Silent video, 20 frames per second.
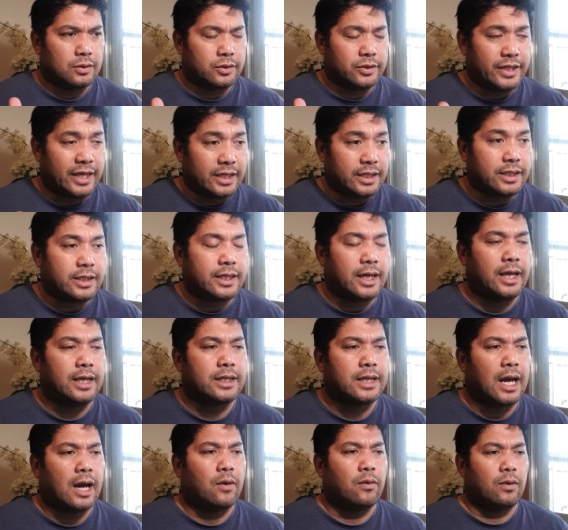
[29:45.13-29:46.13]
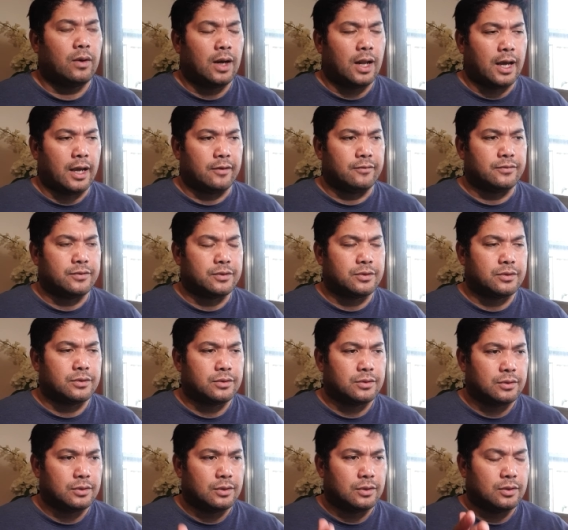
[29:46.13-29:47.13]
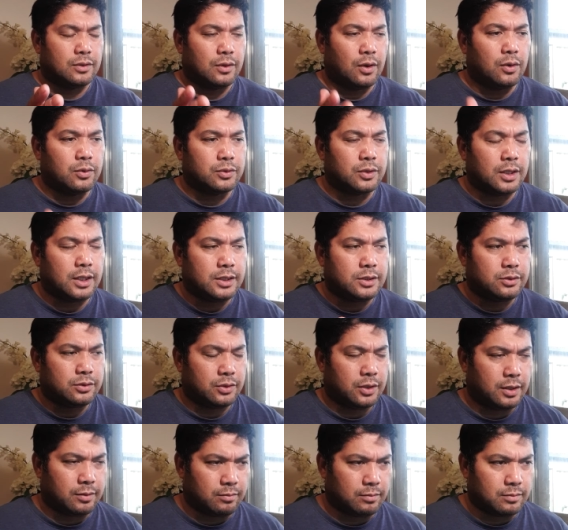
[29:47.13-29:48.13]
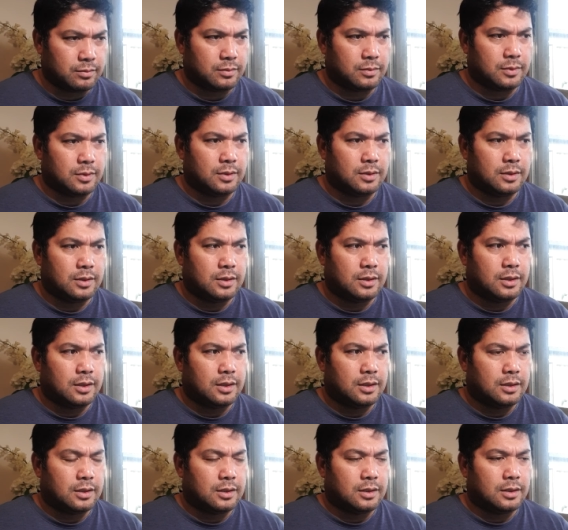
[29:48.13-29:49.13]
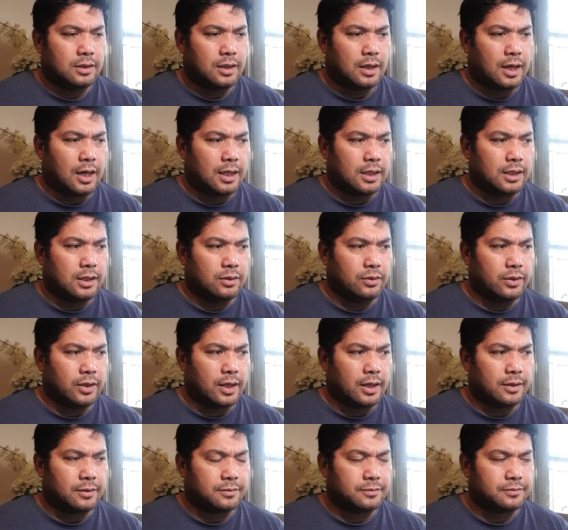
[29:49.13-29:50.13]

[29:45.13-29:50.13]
dedicate our lives only to Him. Hallelujah.